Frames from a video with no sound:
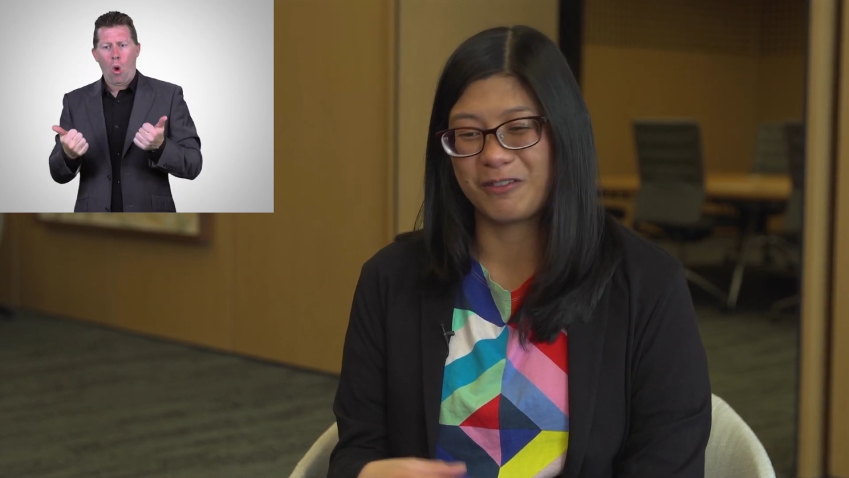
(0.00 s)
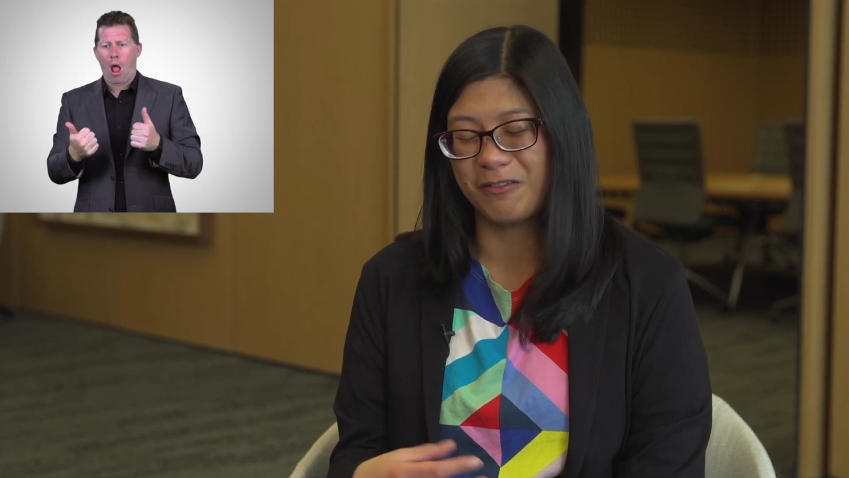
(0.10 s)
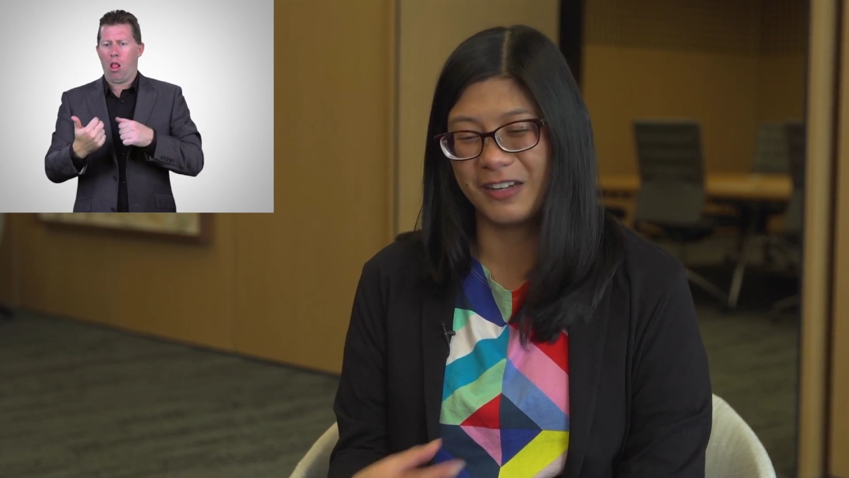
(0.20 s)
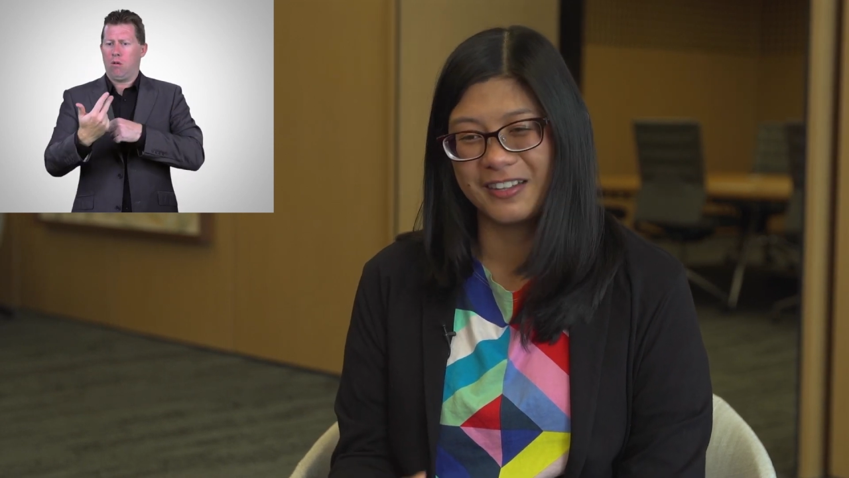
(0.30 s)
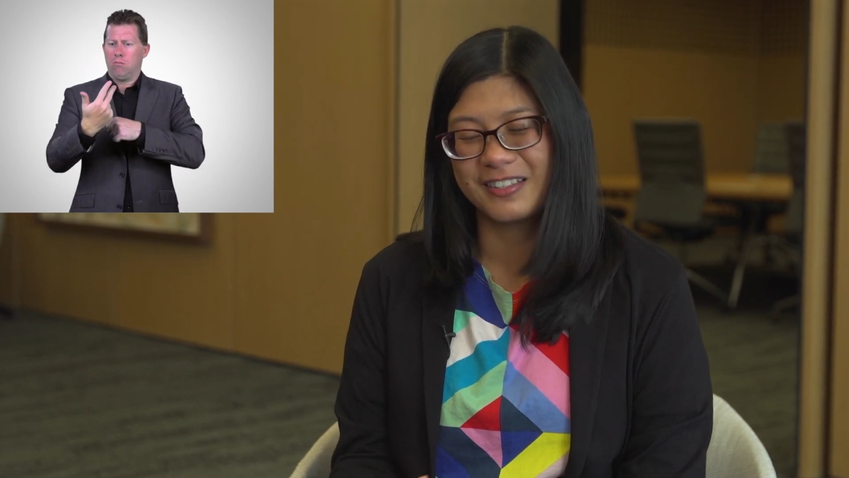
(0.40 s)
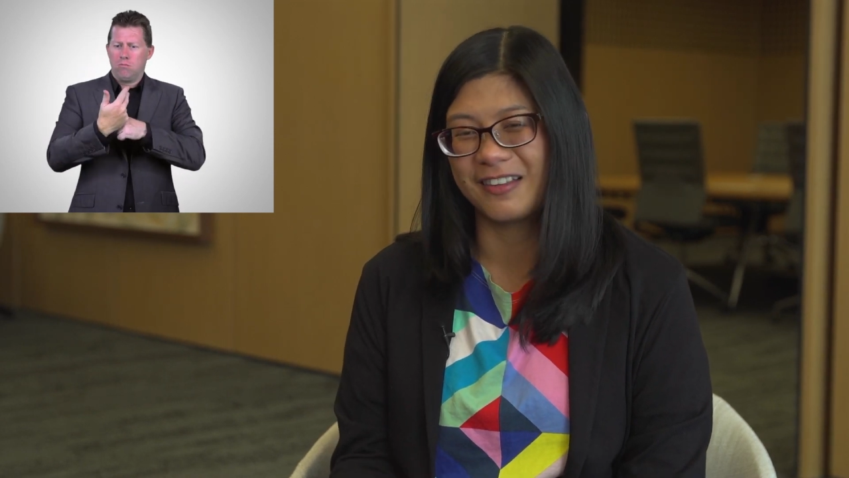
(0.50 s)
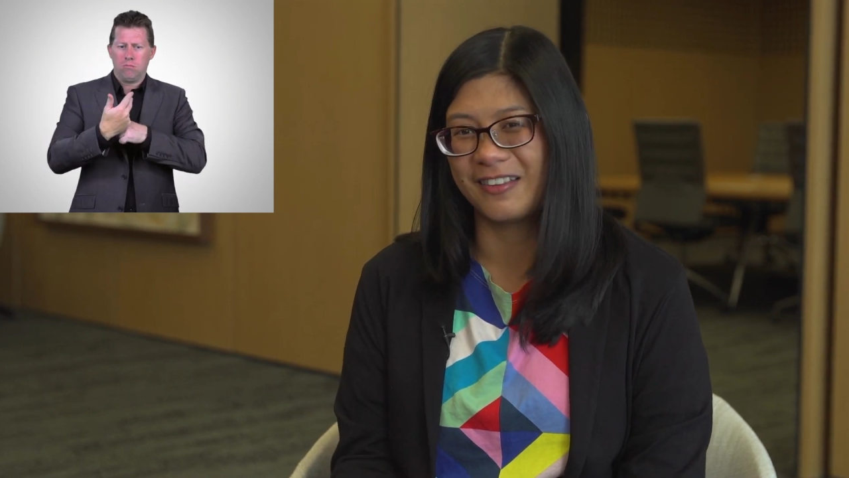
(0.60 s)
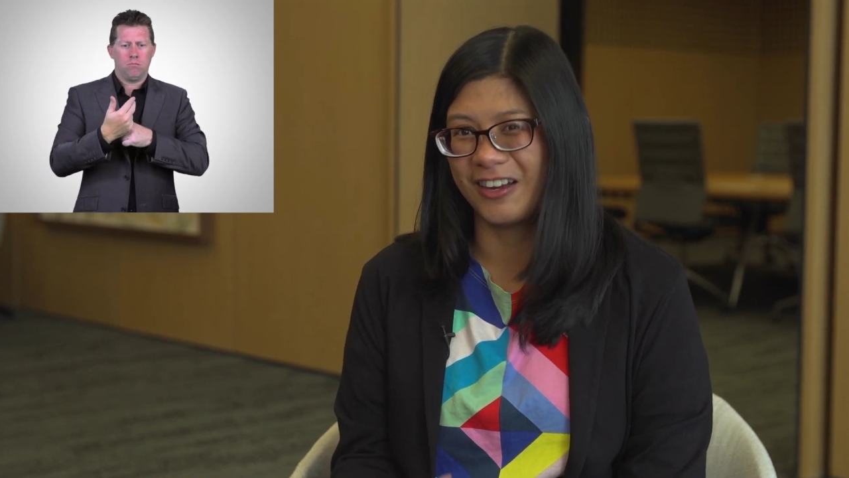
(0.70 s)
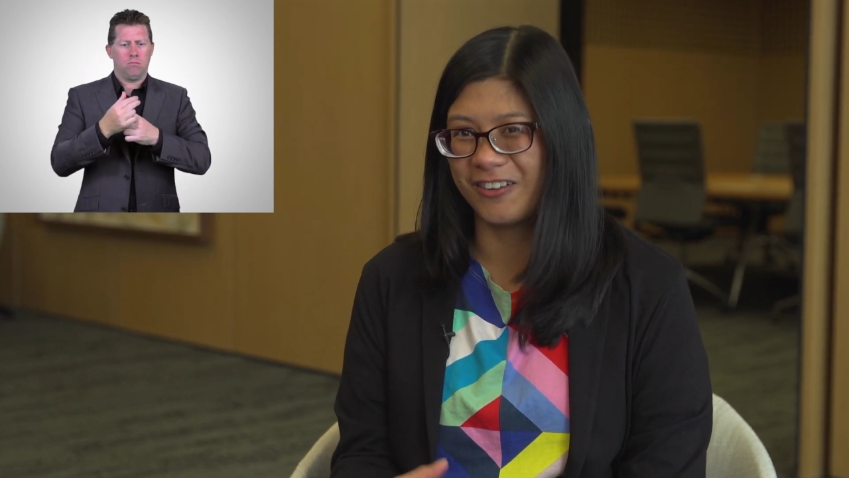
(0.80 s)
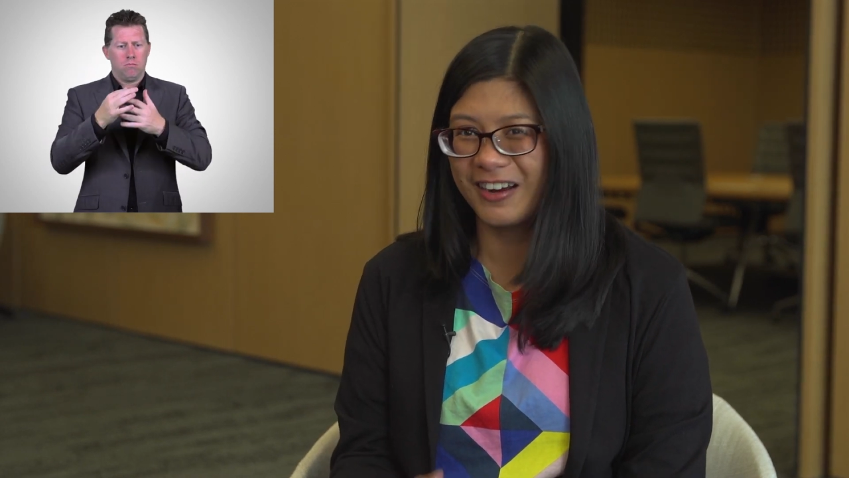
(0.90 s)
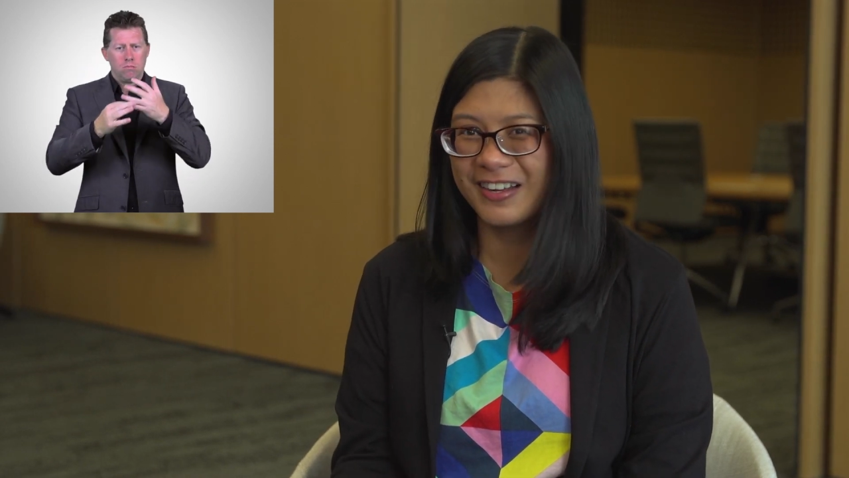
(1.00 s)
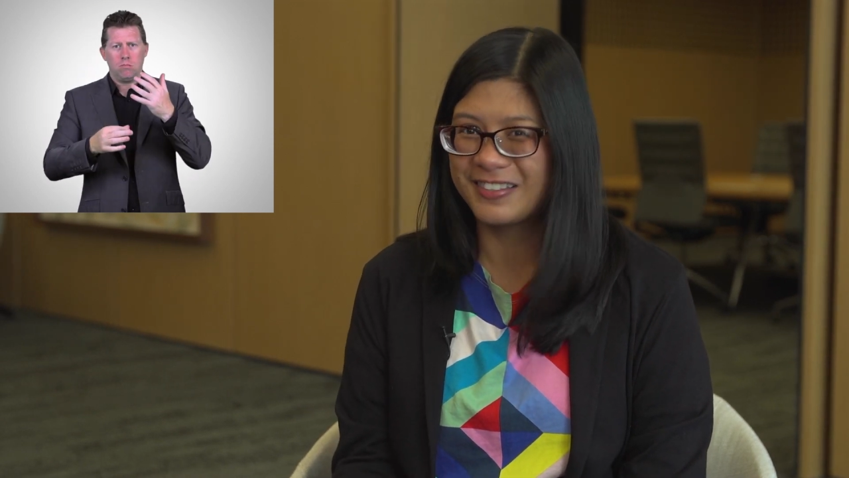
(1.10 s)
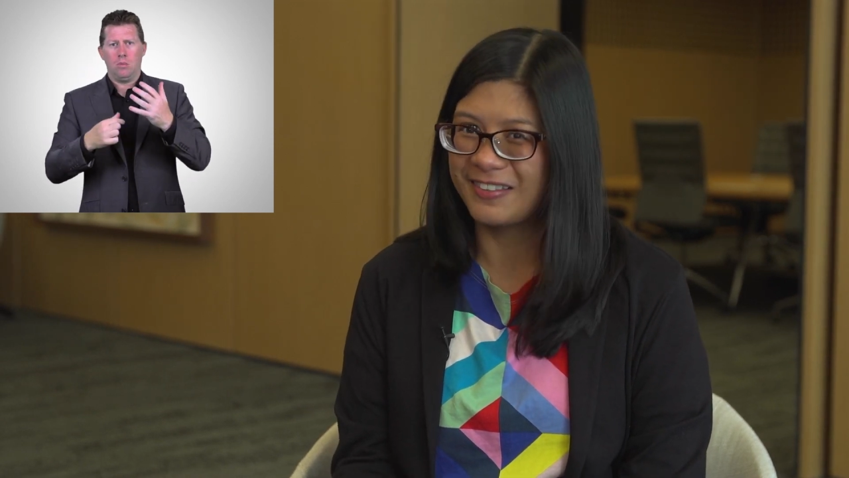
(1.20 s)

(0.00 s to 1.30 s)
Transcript: reflects in their grades